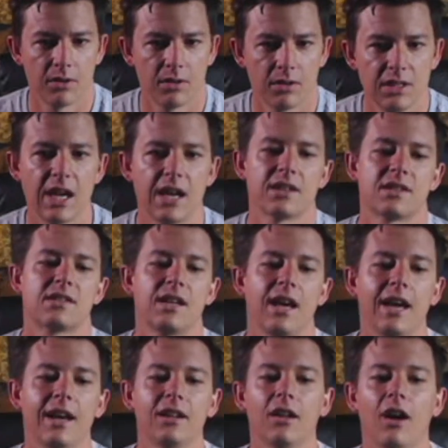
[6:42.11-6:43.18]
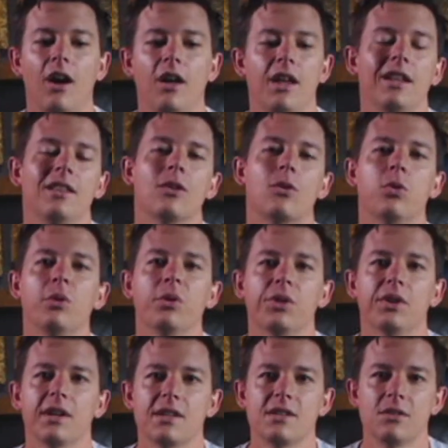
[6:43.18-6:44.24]
Yes, and the cool
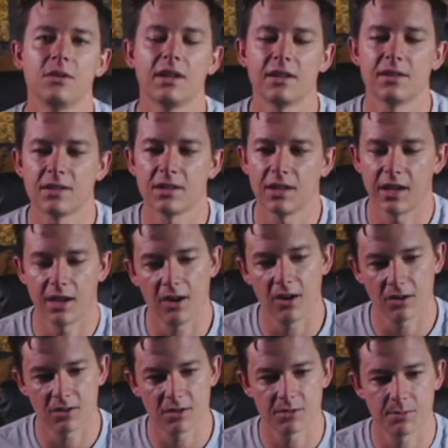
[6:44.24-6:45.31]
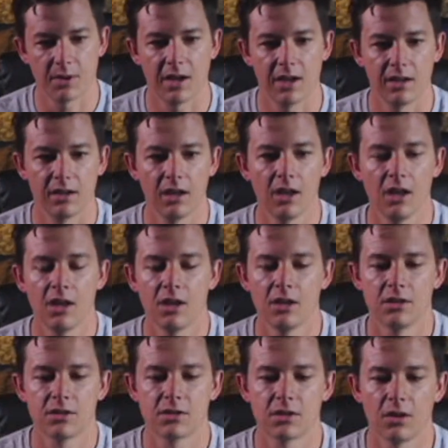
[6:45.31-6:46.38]
thing is you get into the character's mind.
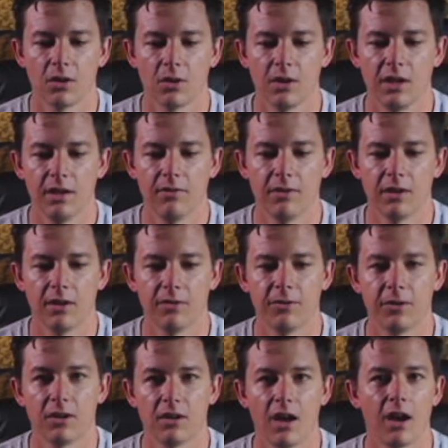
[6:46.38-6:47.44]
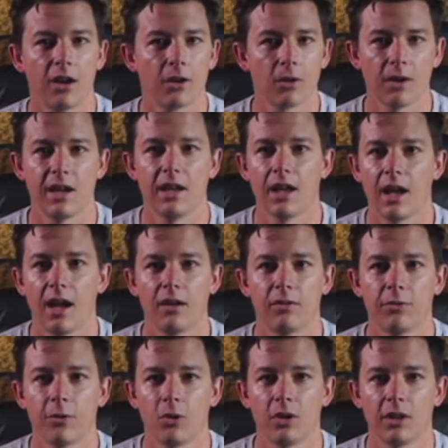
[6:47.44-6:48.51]
So even if you're not great at
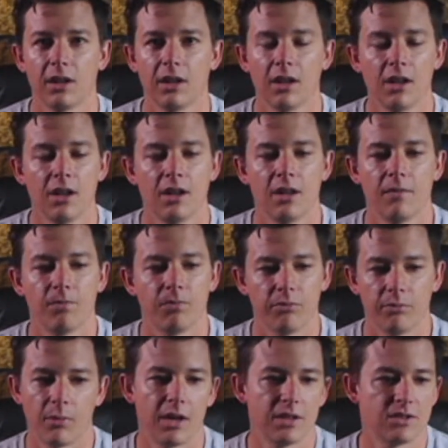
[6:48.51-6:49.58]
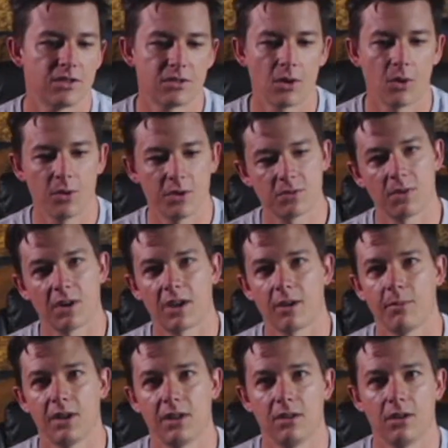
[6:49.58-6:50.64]
Foley, I just always
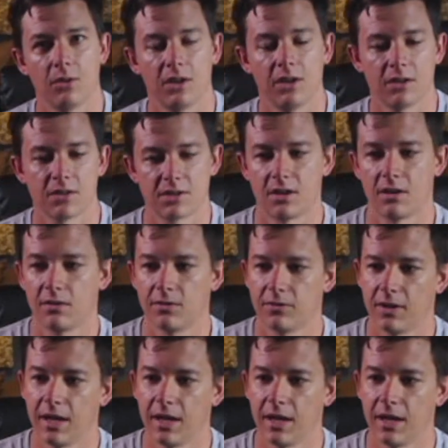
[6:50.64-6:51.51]
recommend doing it yourself.